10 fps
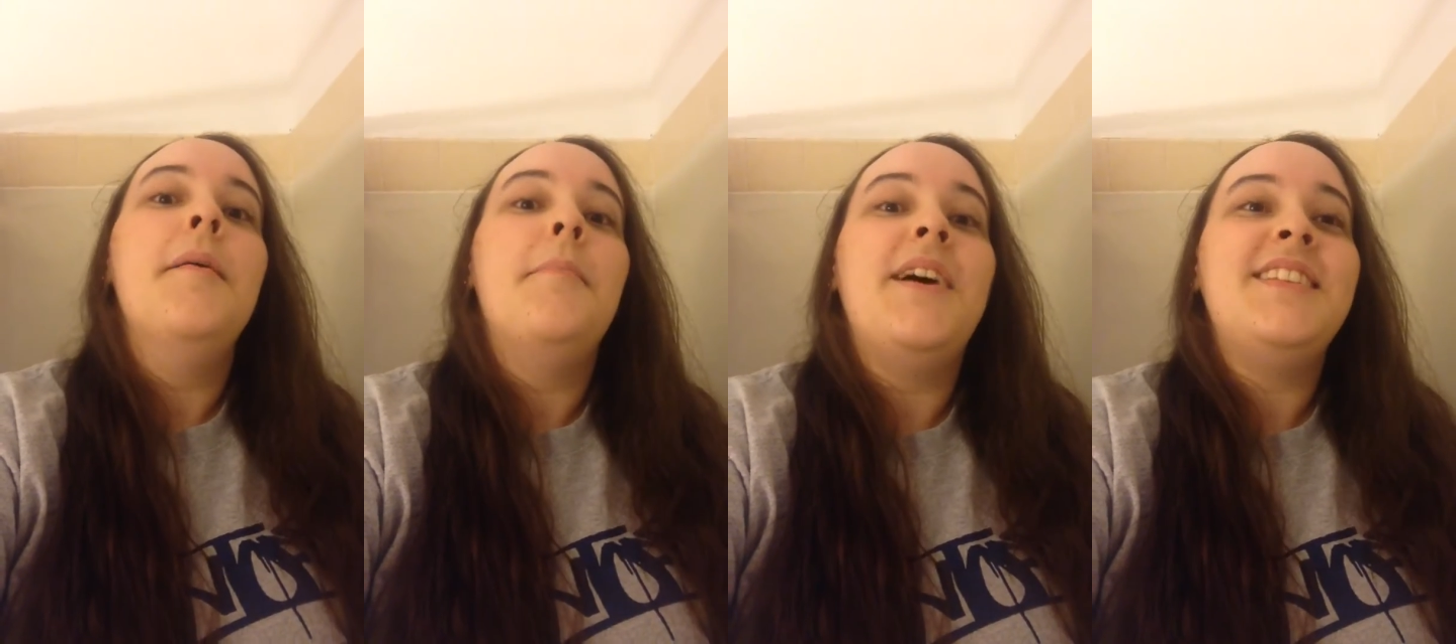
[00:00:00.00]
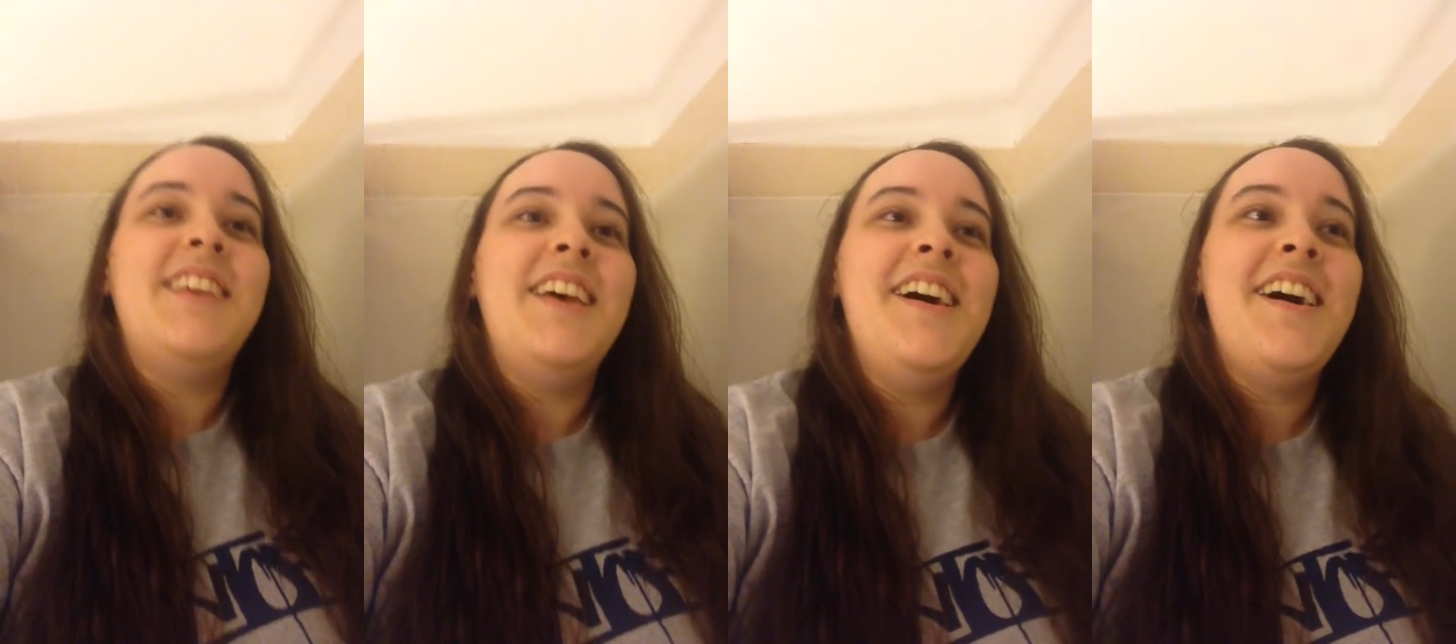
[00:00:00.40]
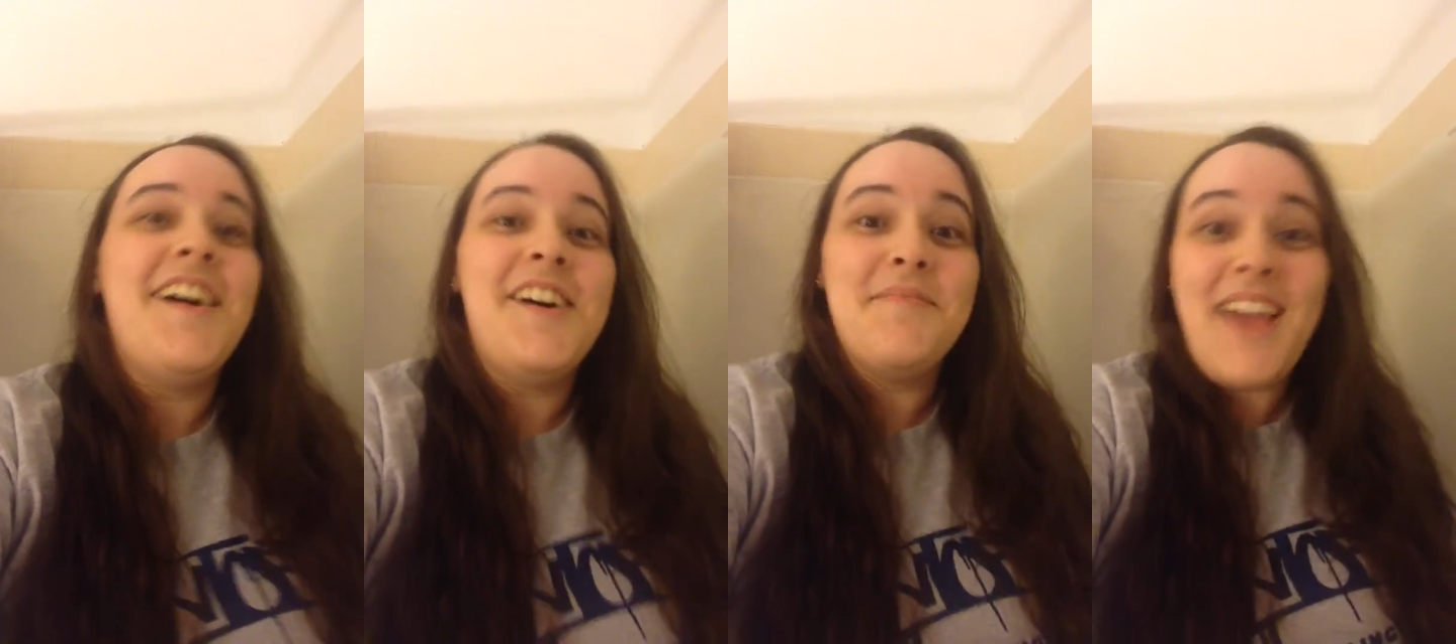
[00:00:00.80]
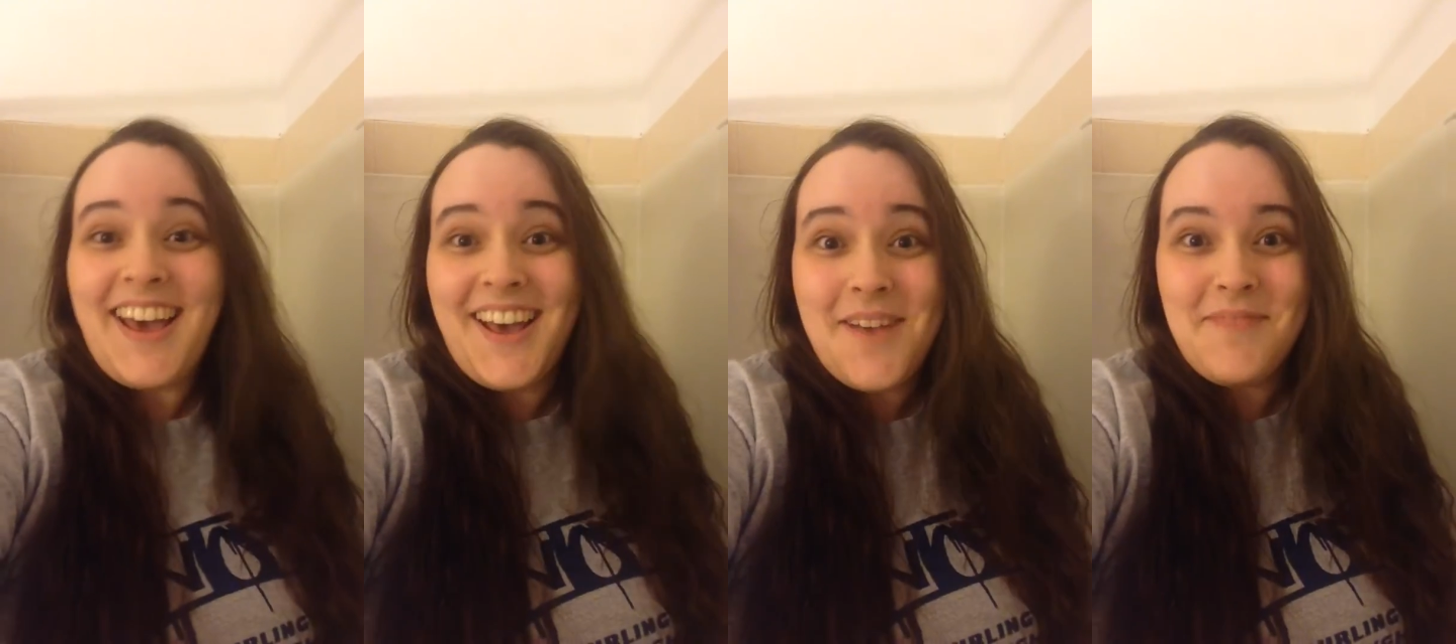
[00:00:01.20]
But
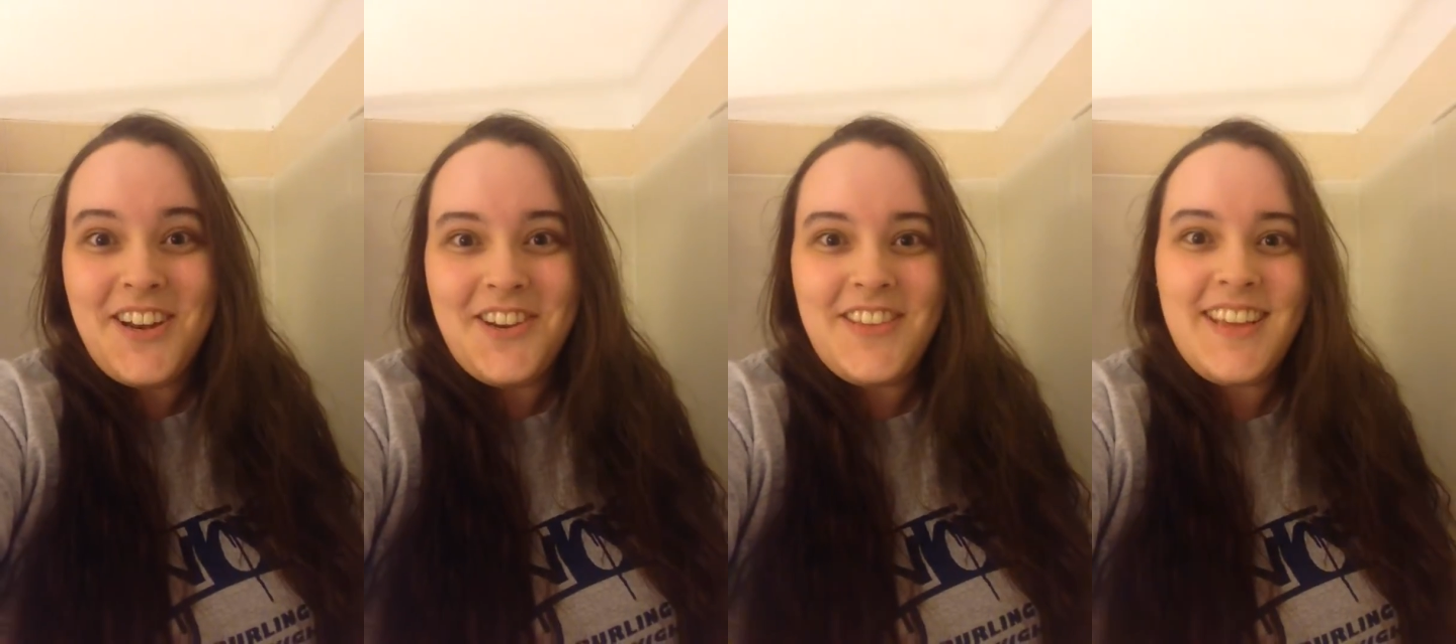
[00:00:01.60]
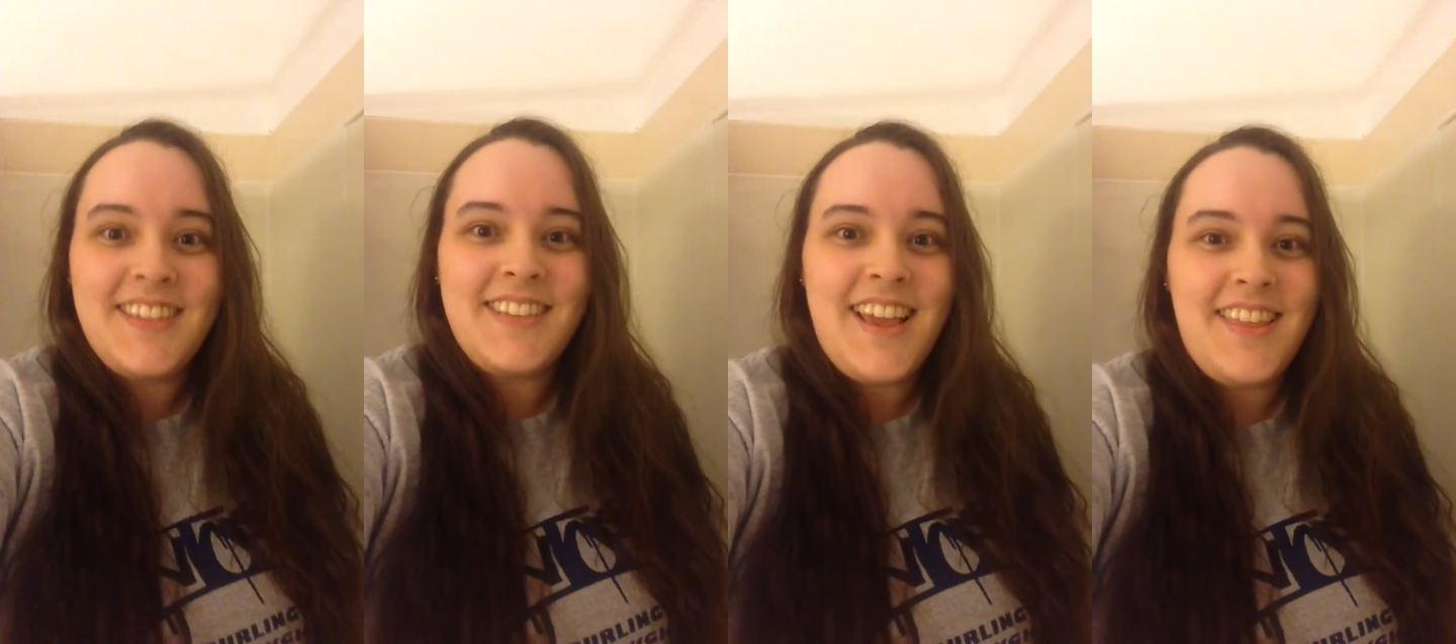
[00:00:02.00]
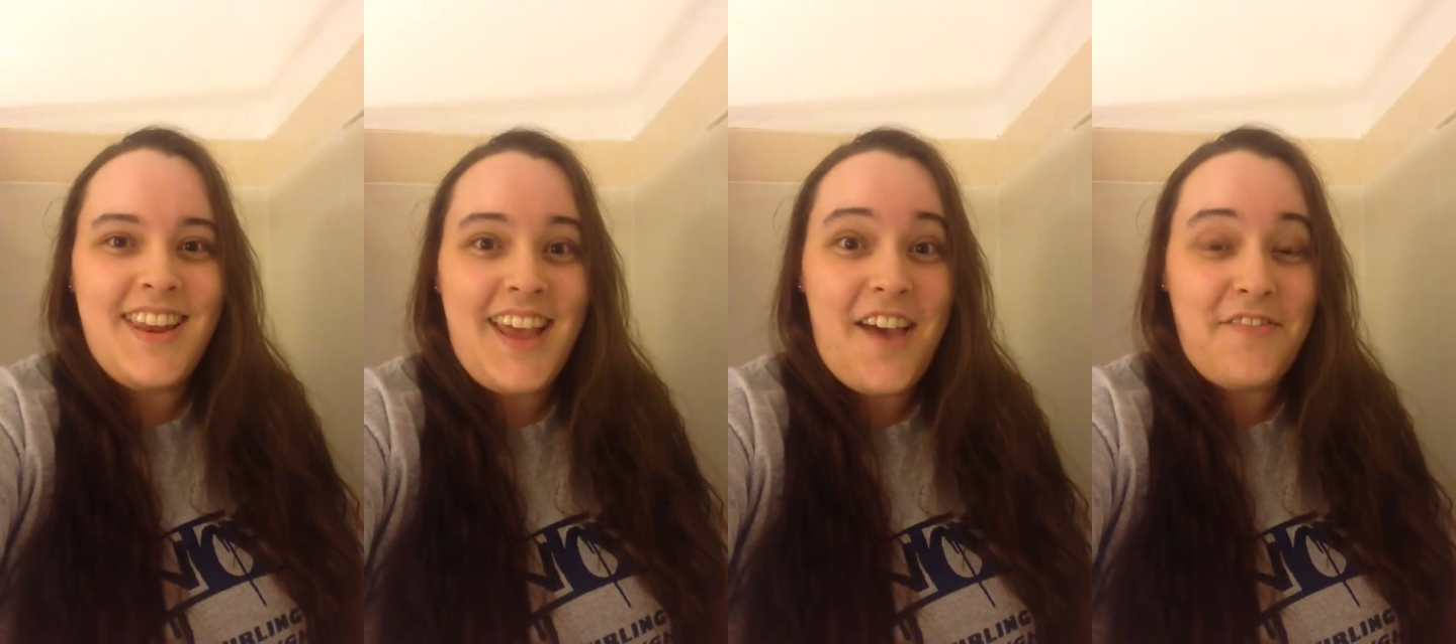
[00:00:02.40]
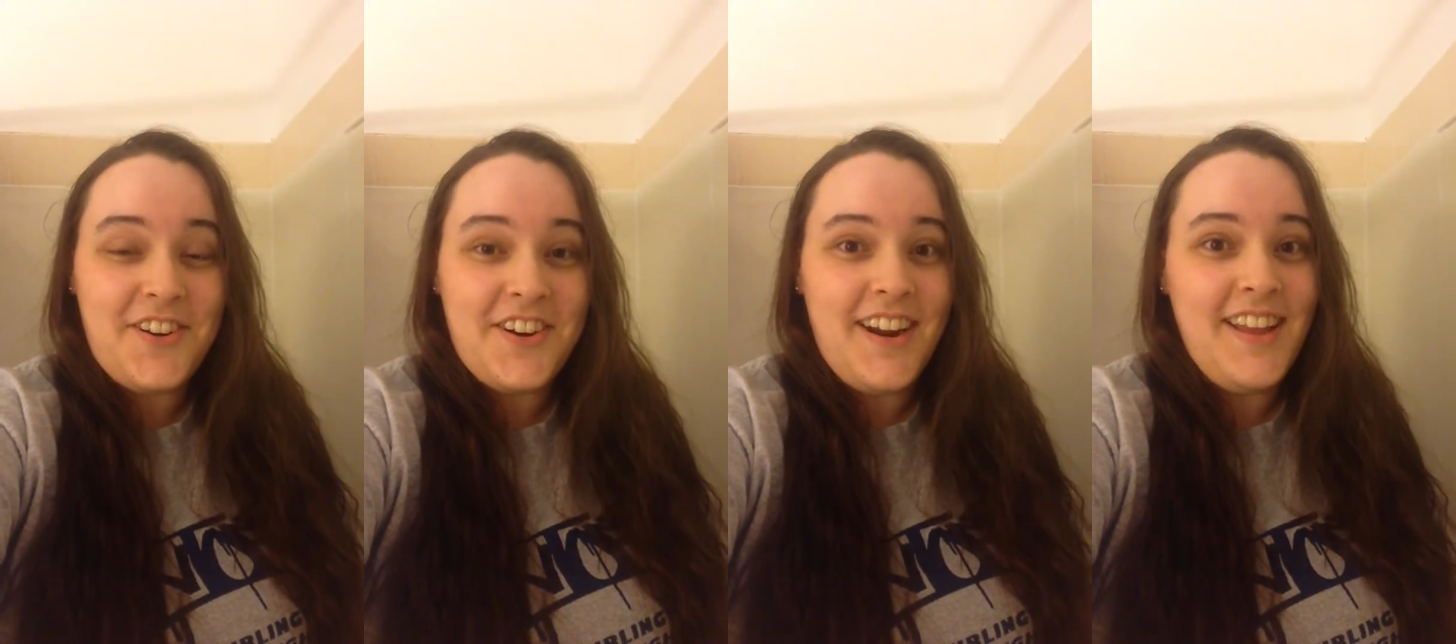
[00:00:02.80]
yeah, I'm gonna do this. And then
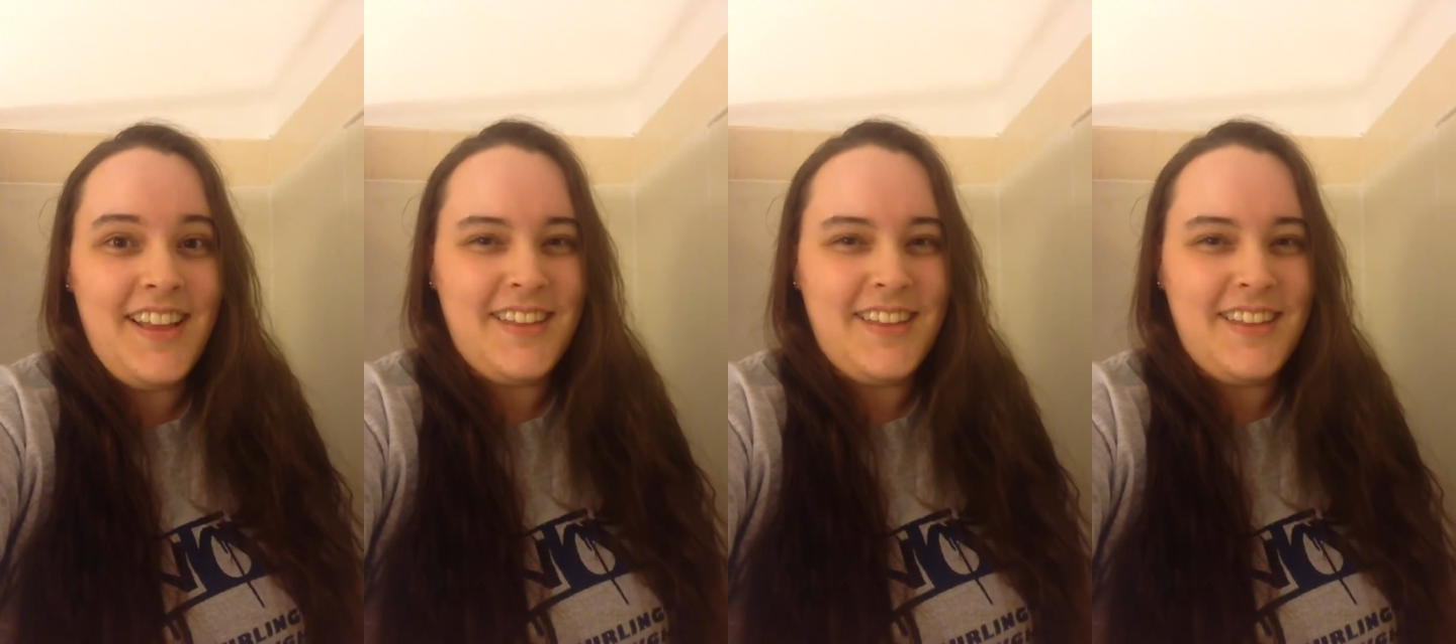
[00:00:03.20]
after,